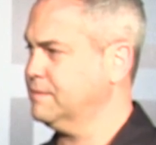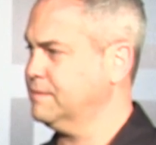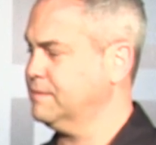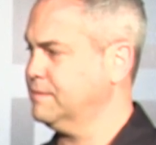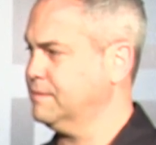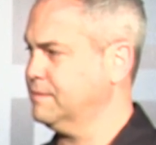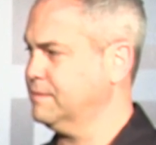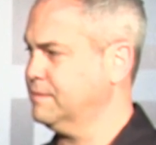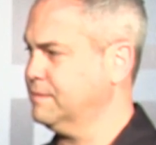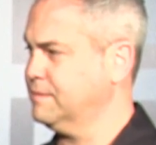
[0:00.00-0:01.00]

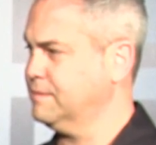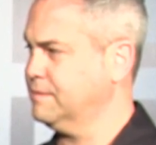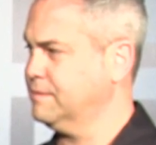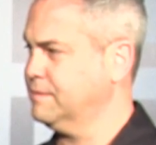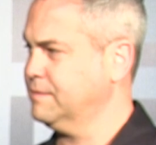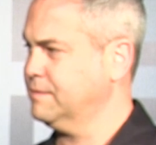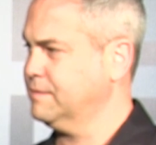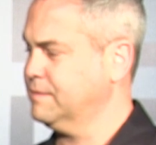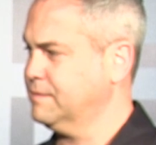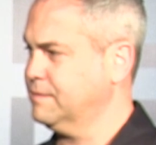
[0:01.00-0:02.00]

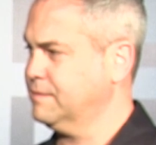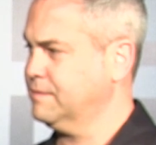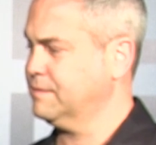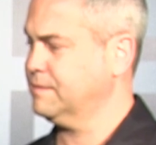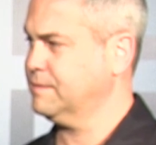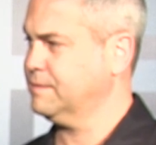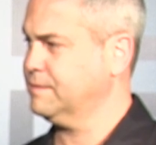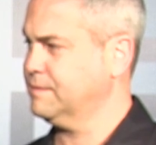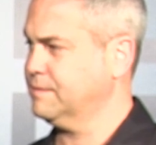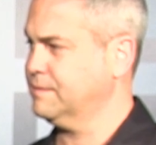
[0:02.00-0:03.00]

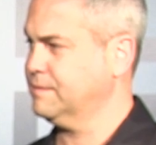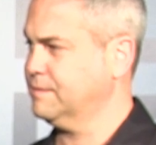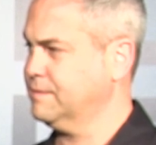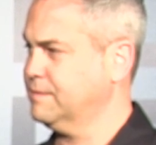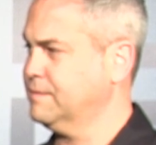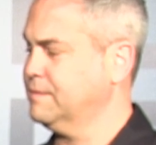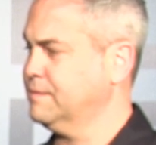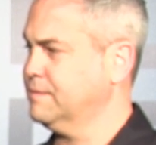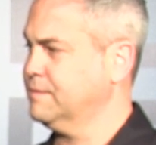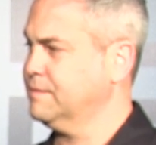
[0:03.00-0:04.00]

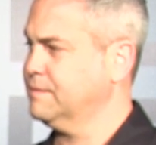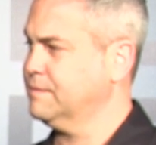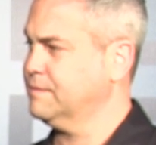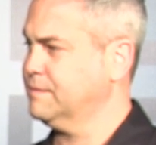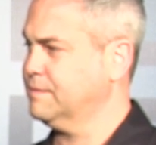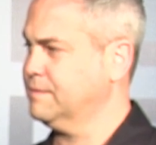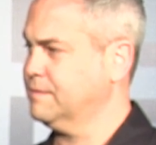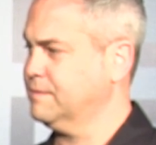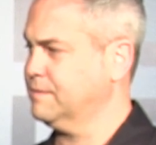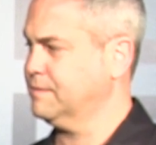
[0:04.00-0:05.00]

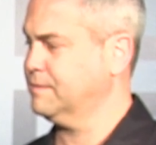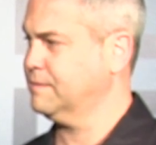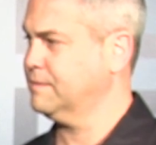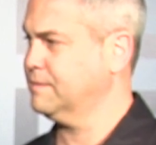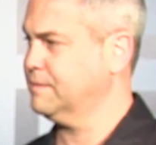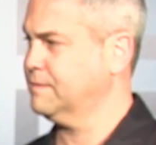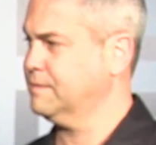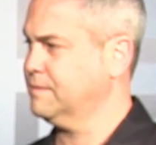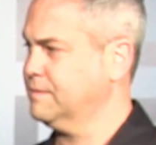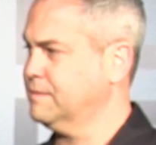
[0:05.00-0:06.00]

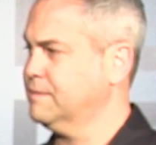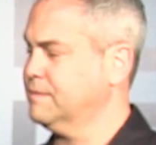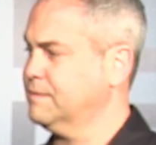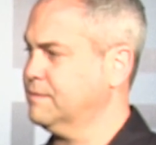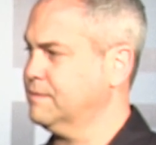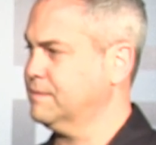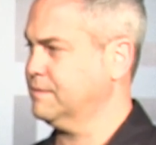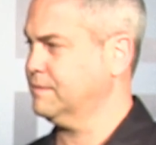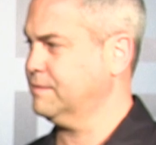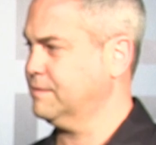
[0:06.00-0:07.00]
No words are spoken by the person on screen.